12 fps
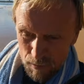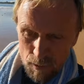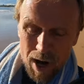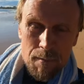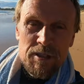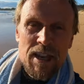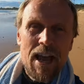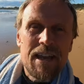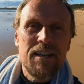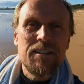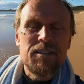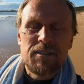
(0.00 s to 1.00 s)
What I'm saying
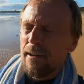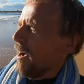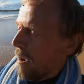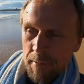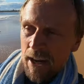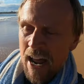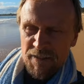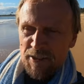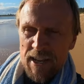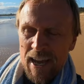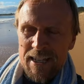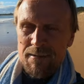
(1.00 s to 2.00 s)
is I'm gonna have to
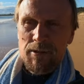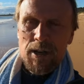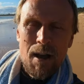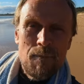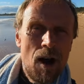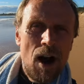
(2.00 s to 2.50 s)
take some time.